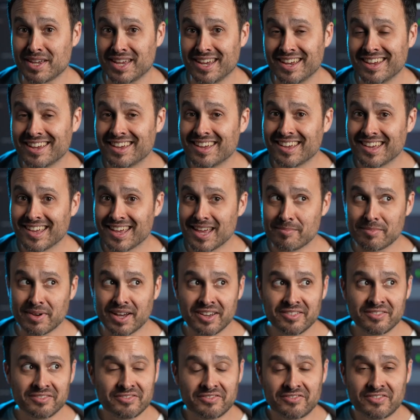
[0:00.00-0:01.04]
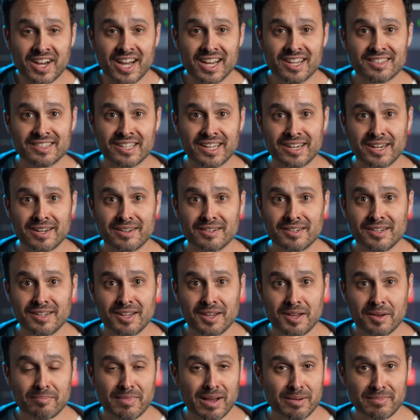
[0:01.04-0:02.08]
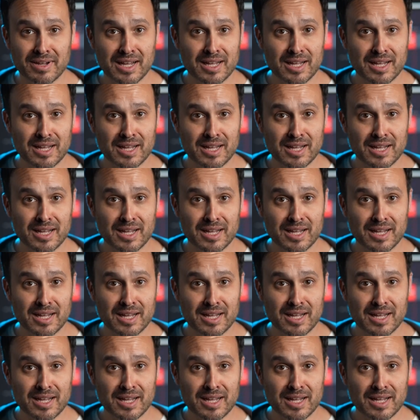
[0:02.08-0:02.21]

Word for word: me, am I violating my